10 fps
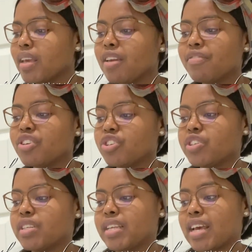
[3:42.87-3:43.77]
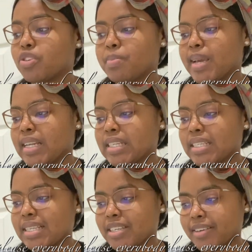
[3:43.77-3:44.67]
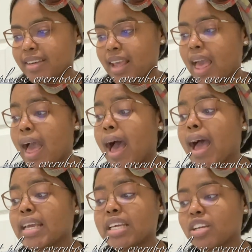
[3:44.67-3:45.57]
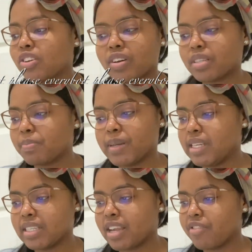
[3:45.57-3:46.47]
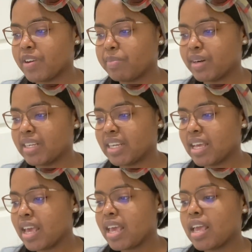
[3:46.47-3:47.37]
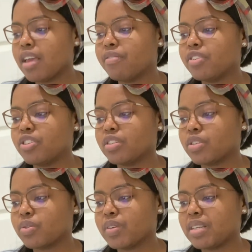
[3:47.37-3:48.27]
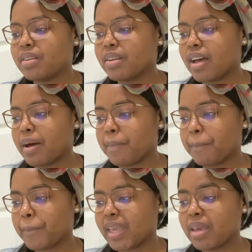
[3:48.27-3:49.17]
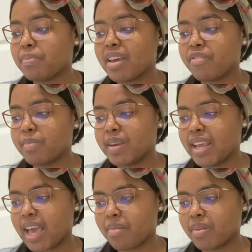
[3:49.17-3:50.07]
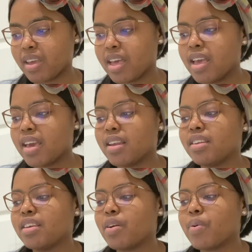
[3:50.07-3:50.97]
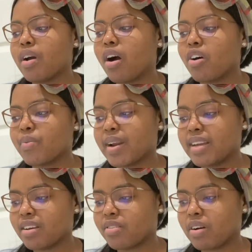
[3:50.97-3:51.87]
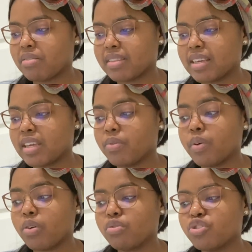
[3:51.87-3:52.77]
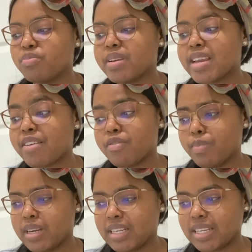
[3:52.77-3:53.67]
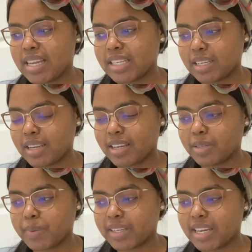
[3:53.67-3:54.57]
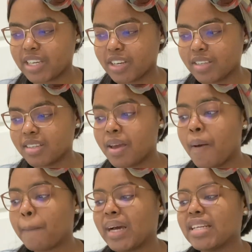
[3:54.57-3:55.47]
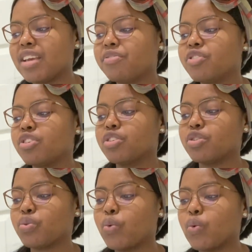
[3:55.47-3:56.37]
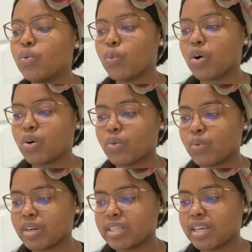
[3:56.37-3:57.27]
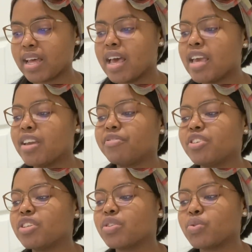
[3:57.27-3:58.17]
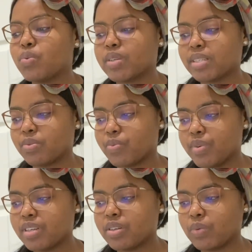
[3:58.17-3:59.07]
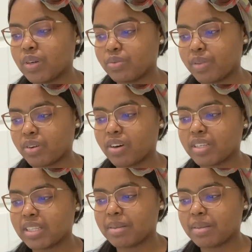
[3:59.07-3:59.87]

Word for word: Even Jesus had to make a decision. I cannot please everybody. Even Jesus couldn't um keep everybody happy. And here we are running around thinking we're going to meet everybody's expectations. But if Jesus, who could walk on water, if Jesus, who was the Word and was with God in